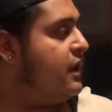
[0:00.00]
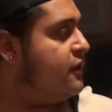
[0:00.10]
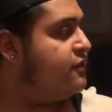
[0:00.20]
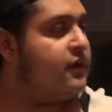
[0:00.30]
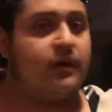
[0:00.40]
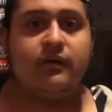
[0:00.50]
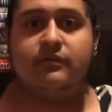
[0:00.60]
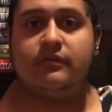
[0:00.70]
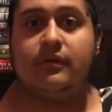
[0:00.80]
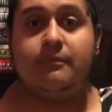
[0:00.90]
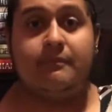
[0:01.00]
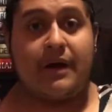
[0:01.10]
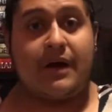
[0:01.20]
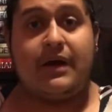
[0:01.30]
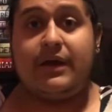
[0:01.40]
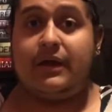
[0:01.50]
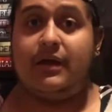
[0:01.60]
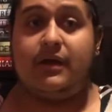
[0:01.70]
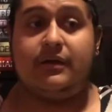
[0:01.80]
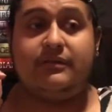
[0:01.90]
There's
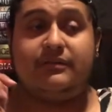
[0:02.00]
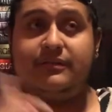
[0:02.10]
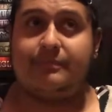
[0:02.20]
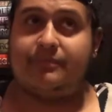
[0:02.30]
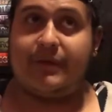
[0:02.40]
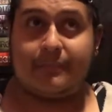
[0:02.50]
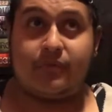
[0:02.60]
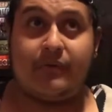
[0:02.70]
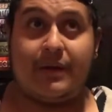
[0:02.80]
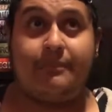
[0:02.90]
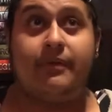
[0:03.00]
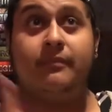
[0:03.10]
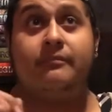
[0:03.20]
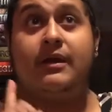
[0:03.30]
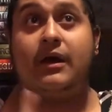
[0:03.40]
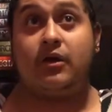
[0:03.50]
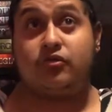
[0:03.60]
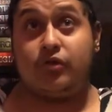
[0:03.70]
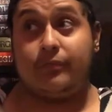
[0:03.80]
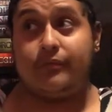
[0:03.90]
my September wrap-up, my
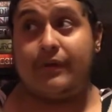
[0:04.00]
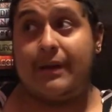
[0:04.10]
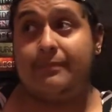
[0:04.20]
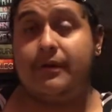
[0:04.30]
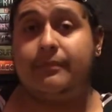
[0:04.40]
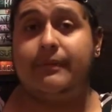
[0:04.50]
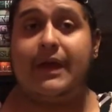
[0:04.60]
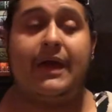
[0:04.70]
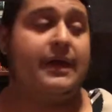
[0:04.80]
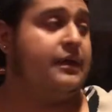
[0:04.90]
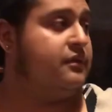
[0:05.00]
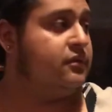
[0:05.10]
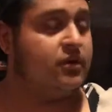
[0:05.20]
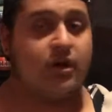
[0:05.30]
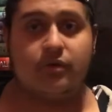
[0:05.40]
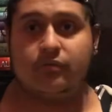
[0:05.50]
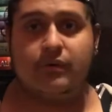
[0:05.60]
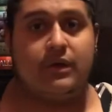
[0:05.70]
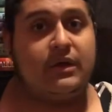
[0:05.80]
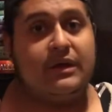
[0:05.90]
October wrap-up, and, you know,
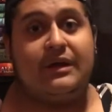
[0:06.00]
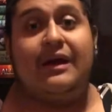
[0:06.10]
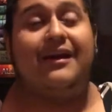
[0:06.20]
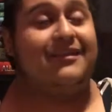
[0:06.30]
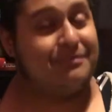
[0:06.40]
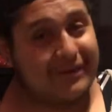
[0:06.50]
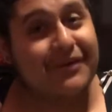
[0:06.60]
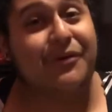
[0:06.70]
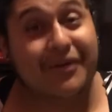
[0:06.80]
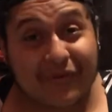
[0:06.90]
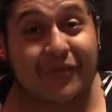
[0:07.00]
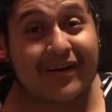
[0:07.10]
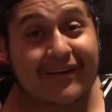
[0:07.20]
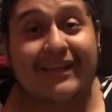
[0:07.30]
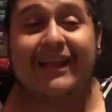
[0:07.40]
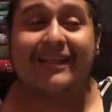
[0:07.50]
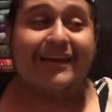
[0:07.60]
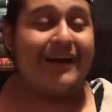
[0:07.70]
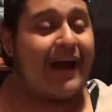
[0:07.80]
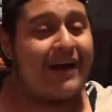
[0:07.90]
it's been going well.
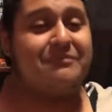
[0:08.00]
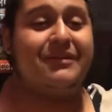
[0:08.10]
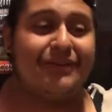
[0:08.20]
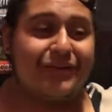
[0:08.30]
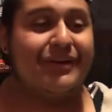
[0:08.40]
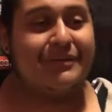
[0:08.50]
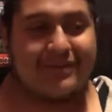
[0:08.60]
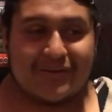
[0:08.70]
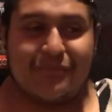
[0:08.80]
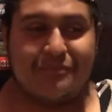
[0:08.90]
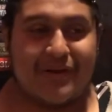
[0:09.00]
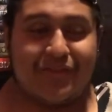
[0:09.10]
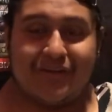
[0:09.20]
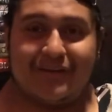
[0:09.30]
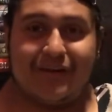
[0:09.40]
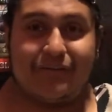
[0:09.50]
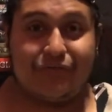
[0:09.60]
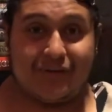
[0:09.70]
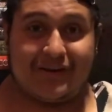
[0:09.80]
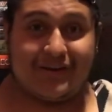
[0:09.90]
Like, I've been learning a new method of
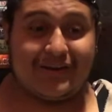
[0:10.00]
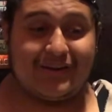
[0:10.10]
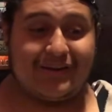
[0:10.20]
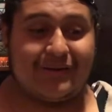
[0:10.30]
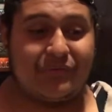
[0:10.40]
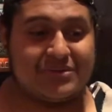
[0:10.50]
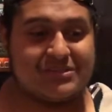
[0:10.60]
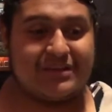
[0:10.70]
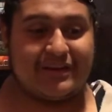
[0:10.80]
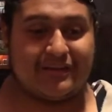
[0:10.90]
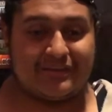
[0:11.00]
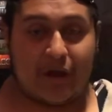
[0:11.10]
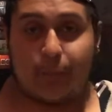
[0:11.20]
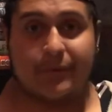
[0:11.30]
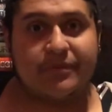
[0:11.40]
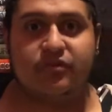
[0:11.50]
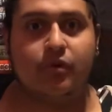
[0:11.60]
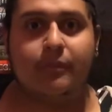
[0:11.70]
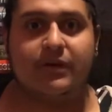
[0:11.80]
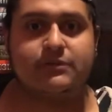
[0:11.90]
reading, which is helping me
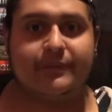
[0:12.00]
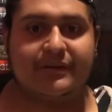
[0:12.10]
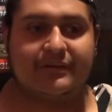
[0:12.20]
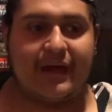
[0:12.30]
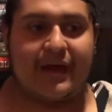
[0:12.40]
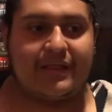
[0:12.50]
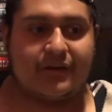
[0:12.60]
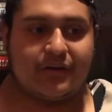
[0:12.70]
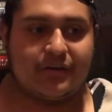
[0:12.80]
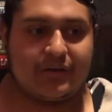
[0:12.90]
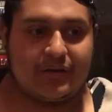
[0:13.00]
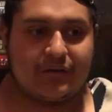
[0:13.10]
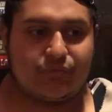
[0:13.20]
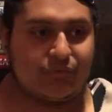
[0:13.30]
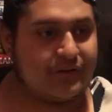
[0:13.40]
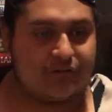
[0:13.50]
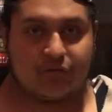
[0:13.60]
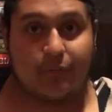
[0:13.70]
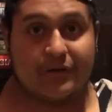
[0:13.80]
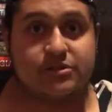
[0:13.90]
so much, because I literally read
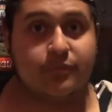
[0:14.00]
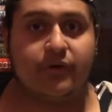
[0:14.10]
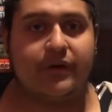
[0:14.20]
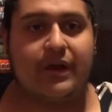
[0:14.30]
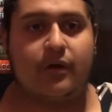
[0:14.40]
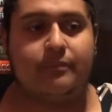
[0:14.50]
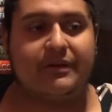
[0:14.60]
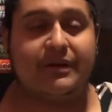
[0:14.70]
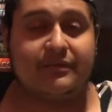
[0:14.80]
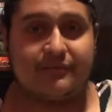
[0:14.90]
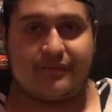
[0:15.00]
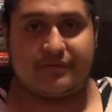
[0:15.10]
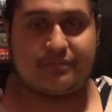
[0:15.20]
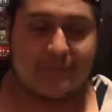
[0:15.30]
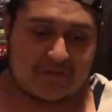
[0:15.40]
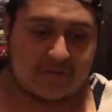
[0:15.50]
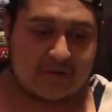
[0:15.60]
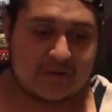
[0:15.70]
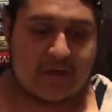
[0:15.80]
so much more now because of this method.